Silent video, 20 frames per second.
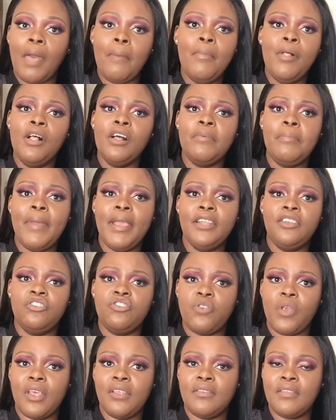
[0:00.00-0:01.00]

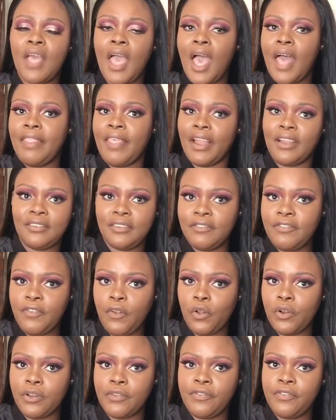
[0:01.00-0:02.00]
milkmaid dress that is in
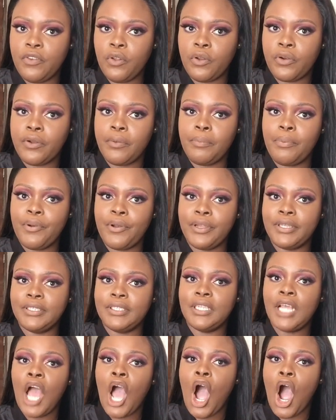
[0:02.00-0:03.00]
floral
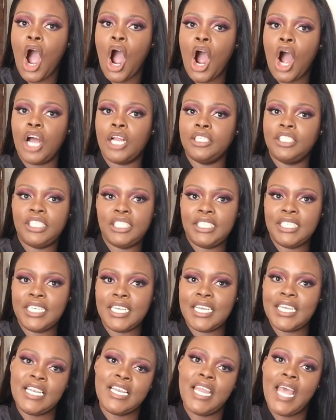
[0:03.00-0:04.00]
print on
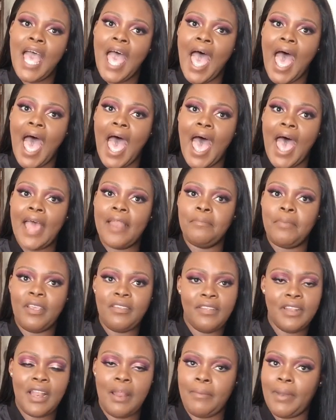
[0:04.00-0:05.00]
SHEIN, and
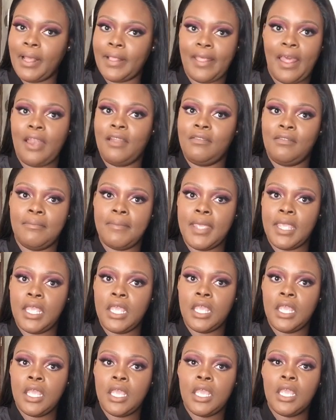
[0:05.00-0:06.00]
basically I'm like, that is
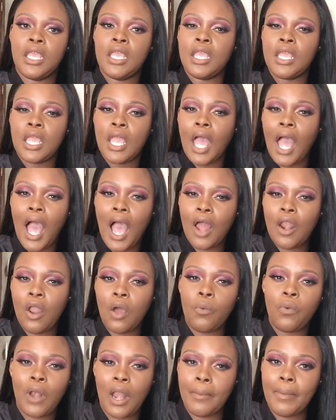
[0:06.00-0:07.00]
me. How
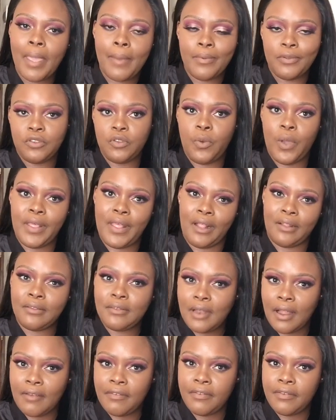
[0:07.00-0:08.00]
long will I be able to wear that
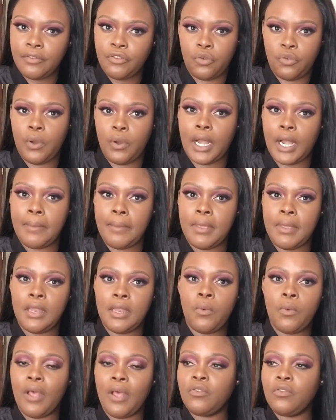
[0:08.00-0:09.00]
stuff? Do you know what I
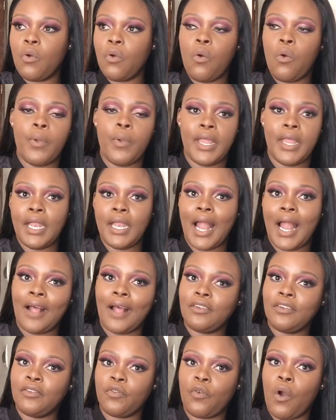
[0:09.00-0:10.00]
mean? We're in and
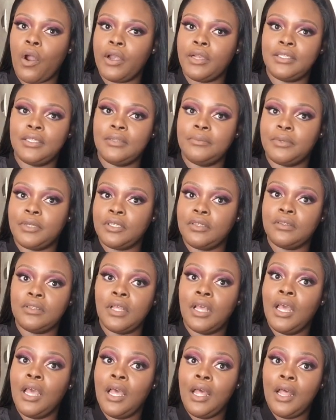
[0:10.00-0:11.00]
out of quarantine because
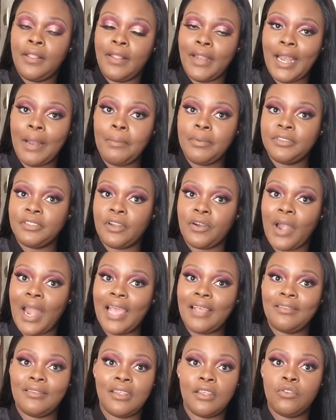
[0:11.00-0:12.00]
the numbers are
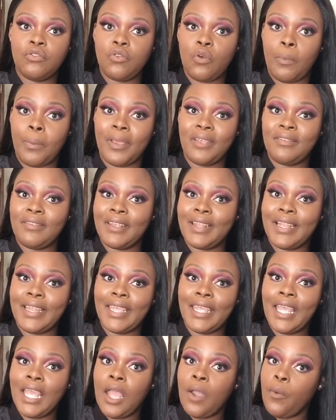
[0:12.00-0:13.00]
rising, so
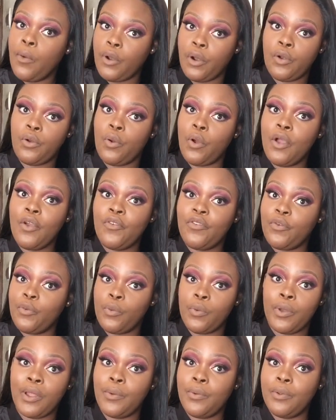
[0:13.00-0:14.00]
basically we don't know
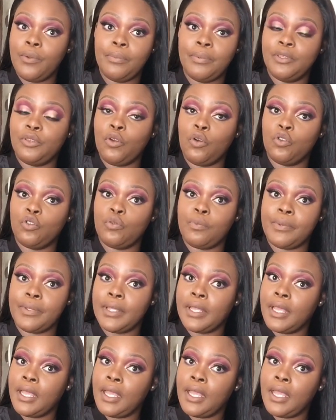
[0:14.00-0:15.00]
when we'll be told
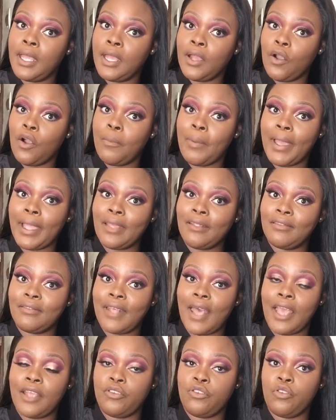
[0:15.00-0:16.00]
to go back
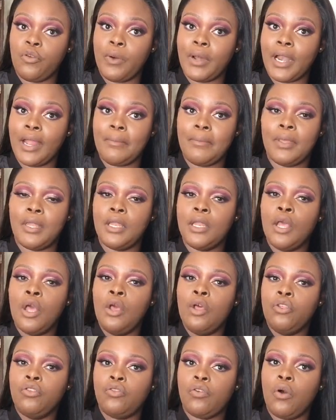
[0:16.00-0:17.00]
inside. You know what I mean?
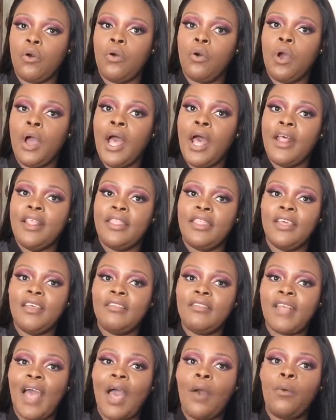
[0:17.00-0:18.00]
So
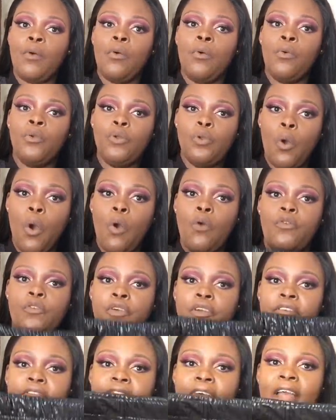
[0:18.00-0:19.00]
this I will know for a